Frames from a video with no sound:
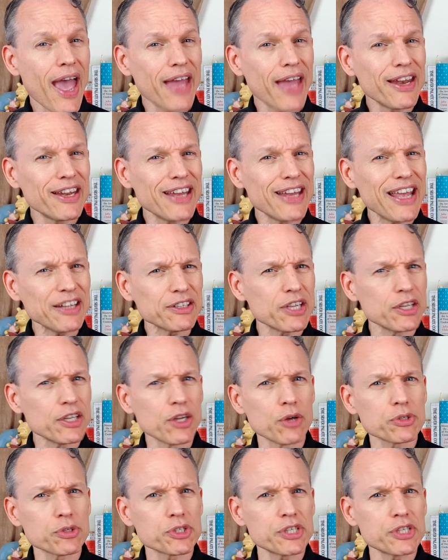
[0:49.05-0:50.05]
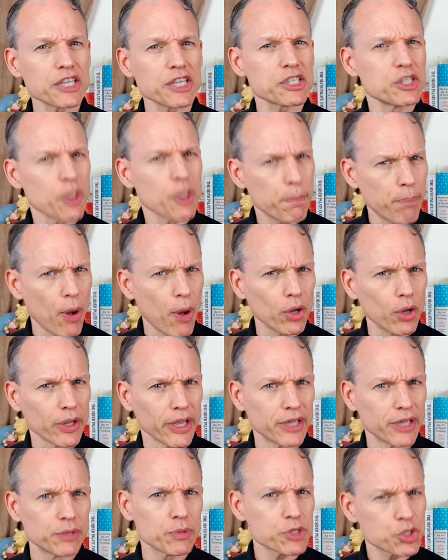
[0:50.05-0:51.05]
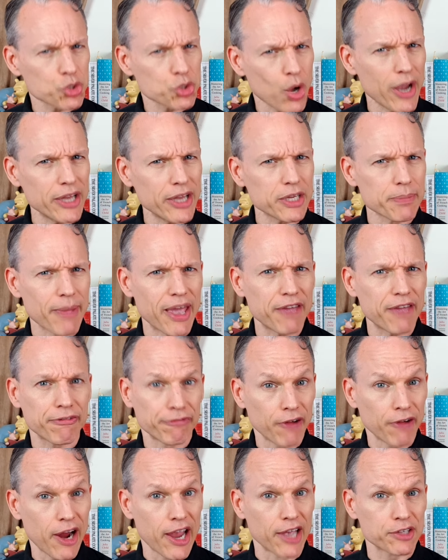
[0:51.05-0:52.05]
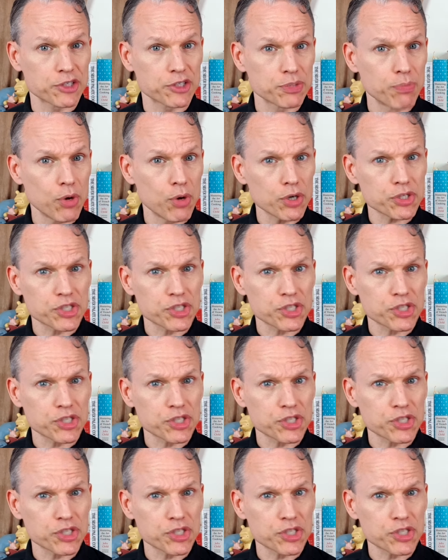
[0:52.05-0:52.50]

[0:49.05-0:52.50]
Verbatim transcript: And in eighteen oh six, Napoleon was trying to make France more